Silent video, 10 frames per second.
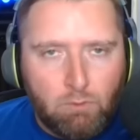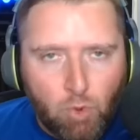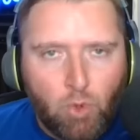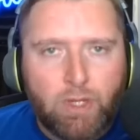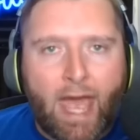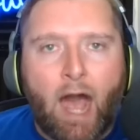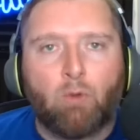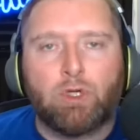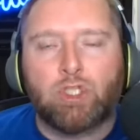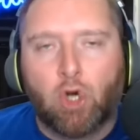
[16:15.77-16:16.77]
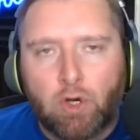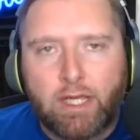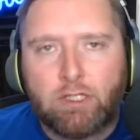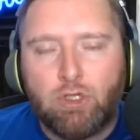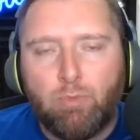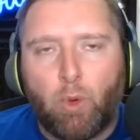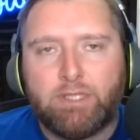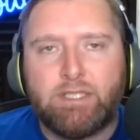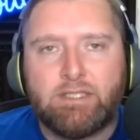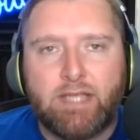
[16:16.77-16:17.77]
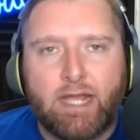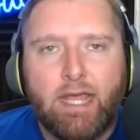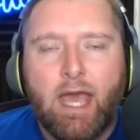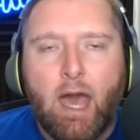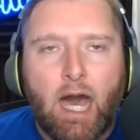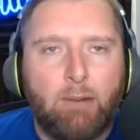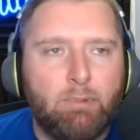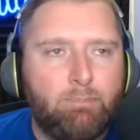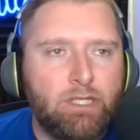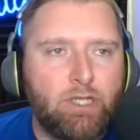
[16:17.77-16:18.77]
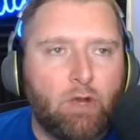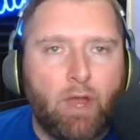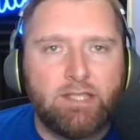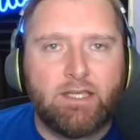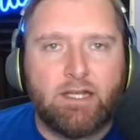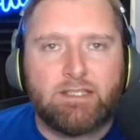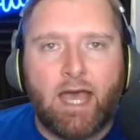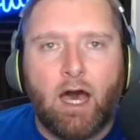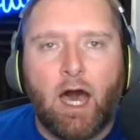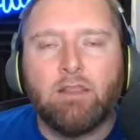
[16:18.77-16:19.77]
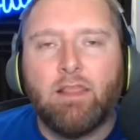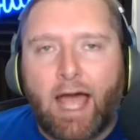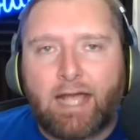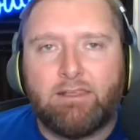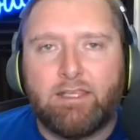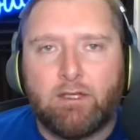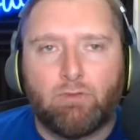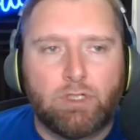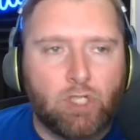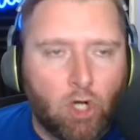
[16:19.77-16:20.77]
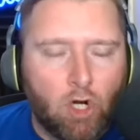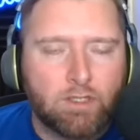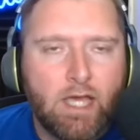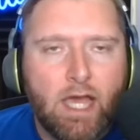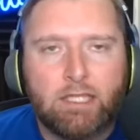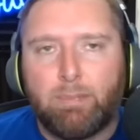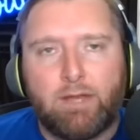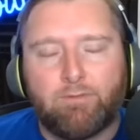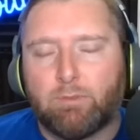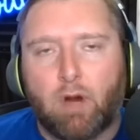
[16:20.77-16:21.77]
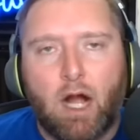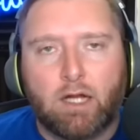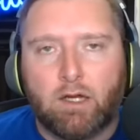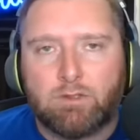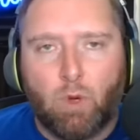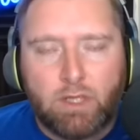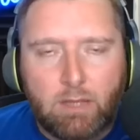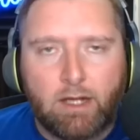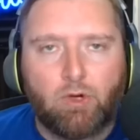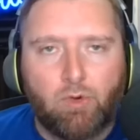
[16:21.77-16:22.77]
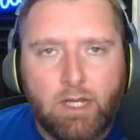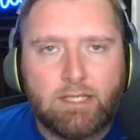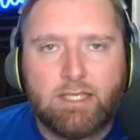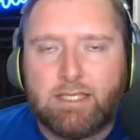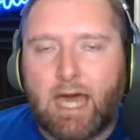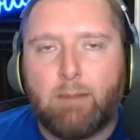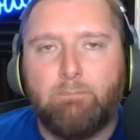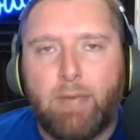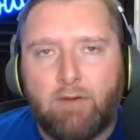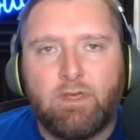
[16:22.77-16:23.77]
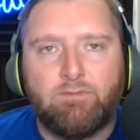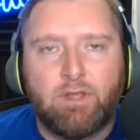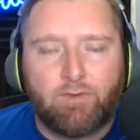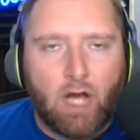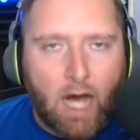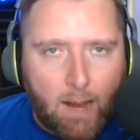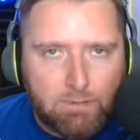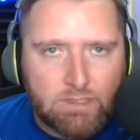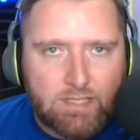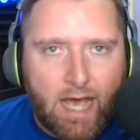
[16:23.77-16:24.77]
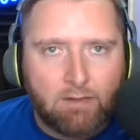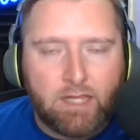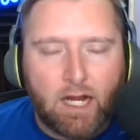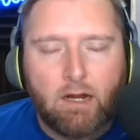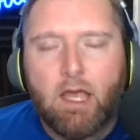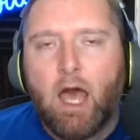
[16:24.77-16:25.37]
ruled out returning to Boise State, but BJ Raines said it's unlikely that he returns to play for the Broncos. The one thing about Green is he's got a bevy of different options out there